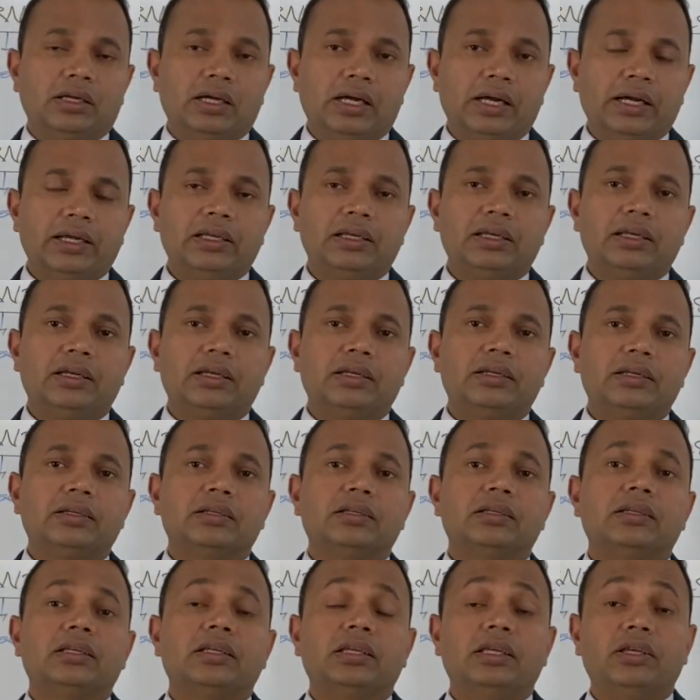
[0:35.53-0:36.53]
ILR,
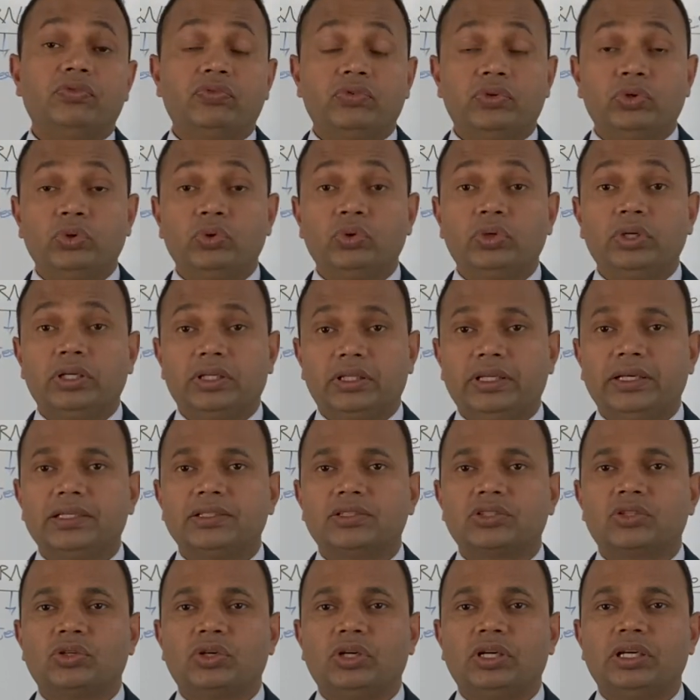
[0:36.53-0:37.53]
if you that
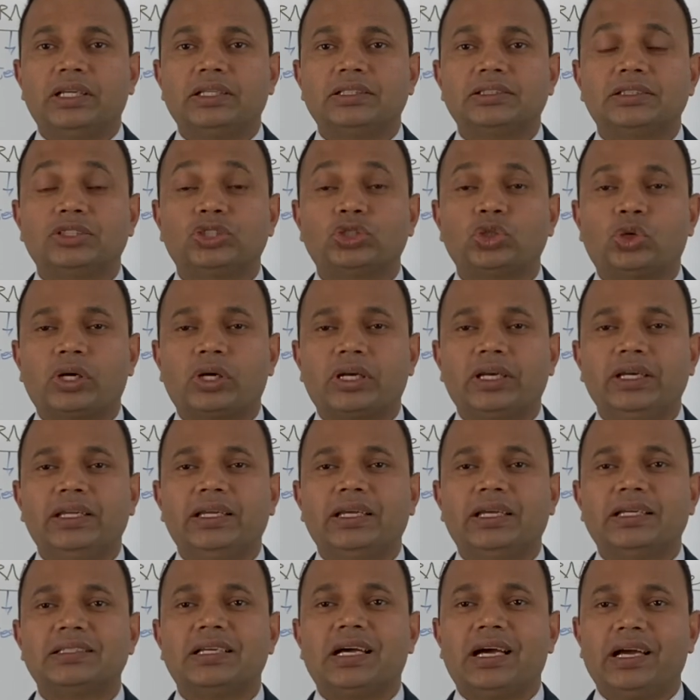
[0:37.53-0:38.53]
is called as
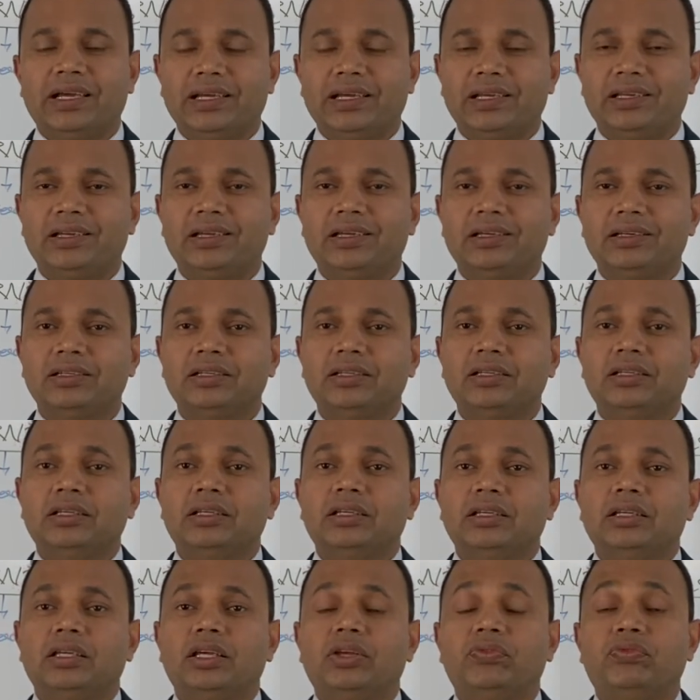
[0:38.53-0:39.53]
shortly as ILR.
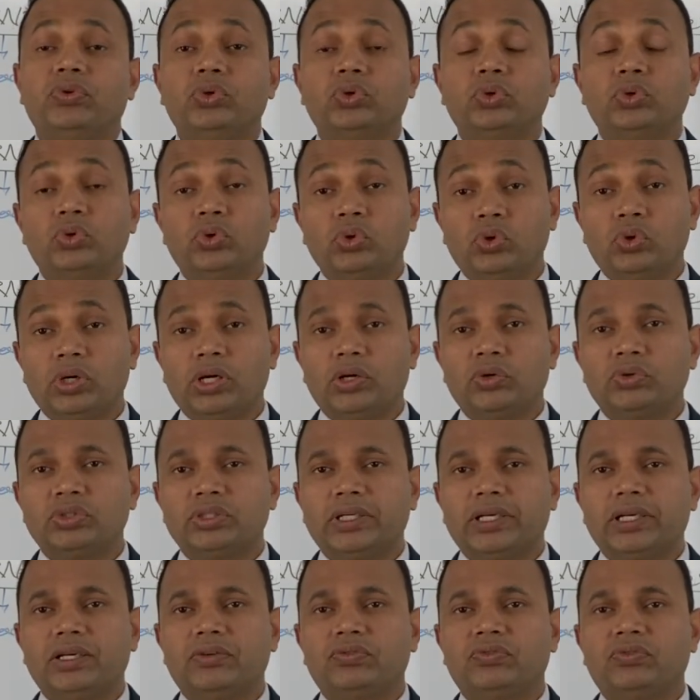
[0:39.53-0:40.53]
If you go
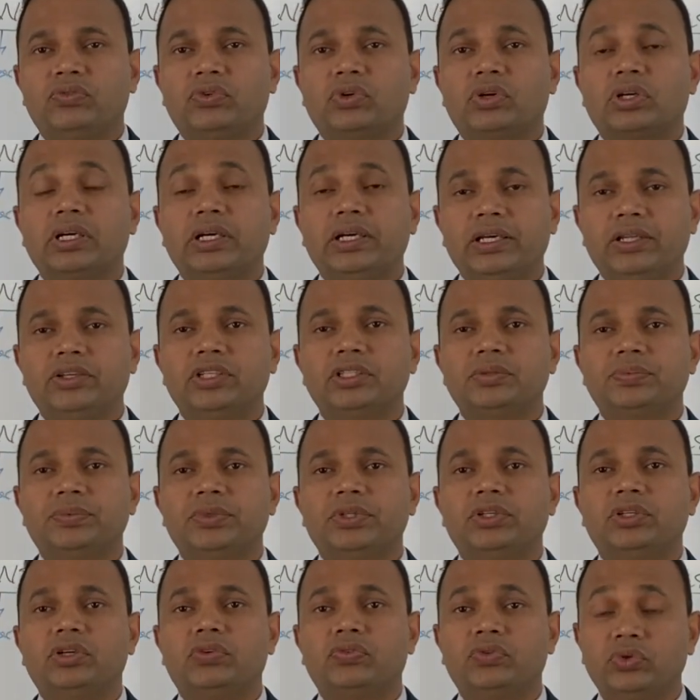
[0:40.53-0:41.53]
outside for continuous
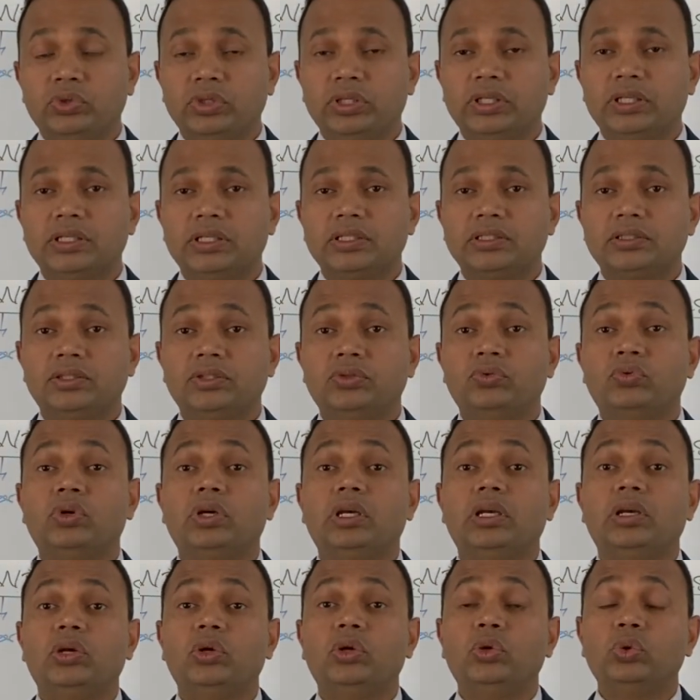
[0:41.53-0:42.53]
period of 2 years, you
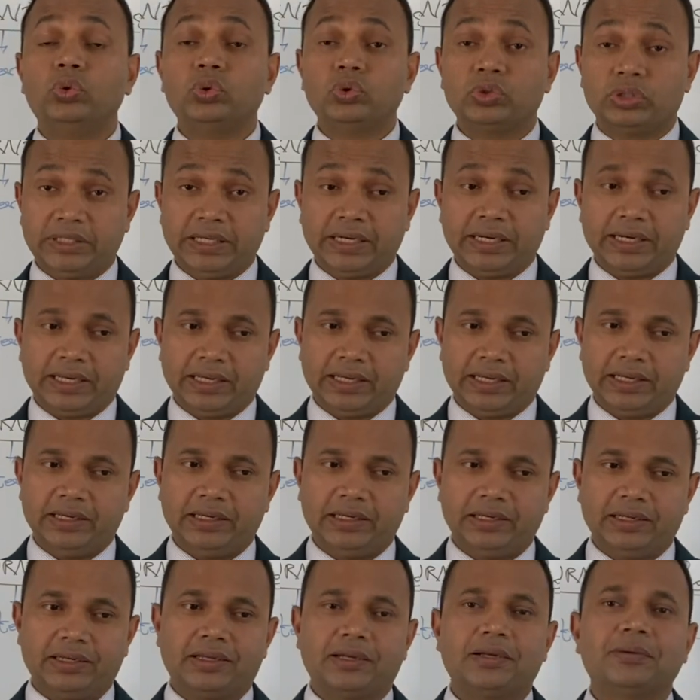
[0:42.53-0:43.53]
would lose that
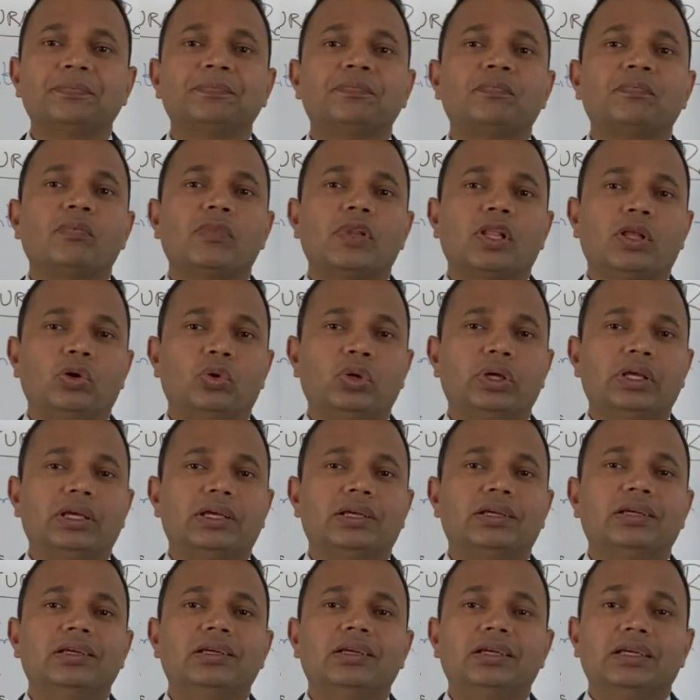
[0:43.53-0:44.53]
ILR.
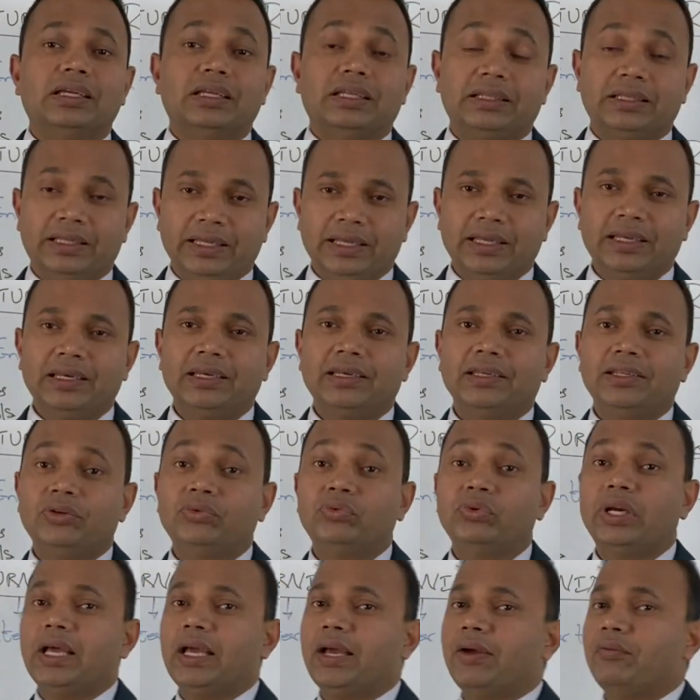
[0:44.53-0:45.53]
Okay, then you
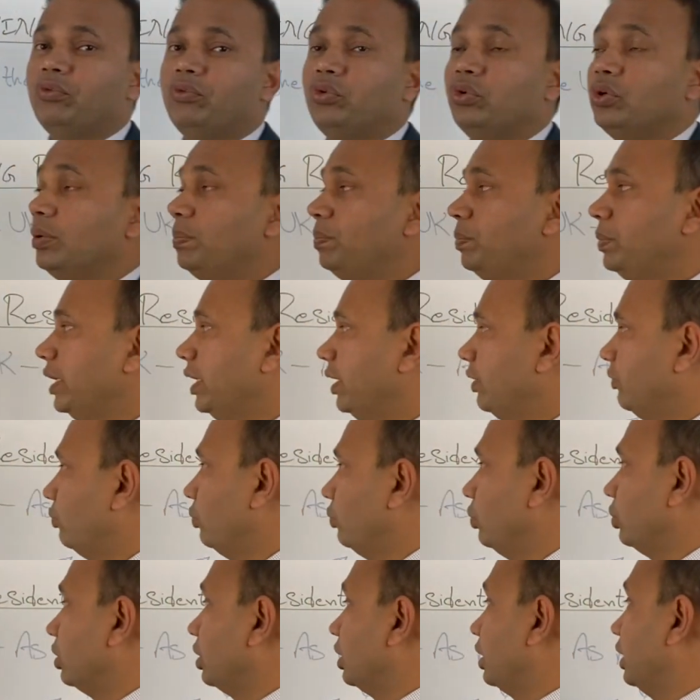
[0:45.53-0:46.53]
would have to apply
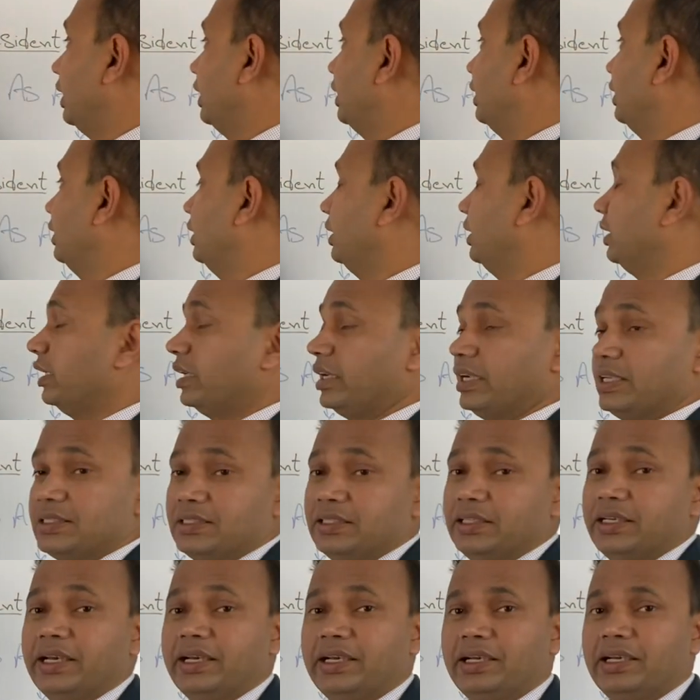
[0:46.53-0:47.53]
for a returning
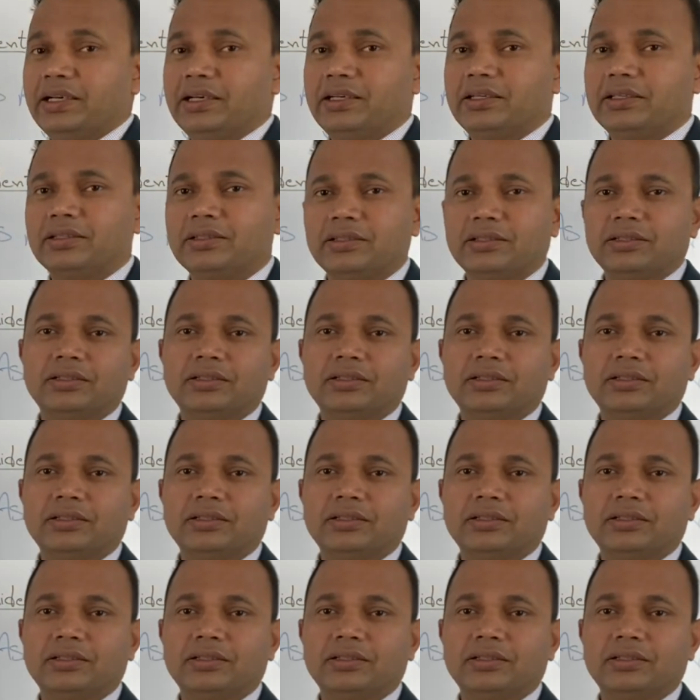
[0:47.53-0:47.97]
resident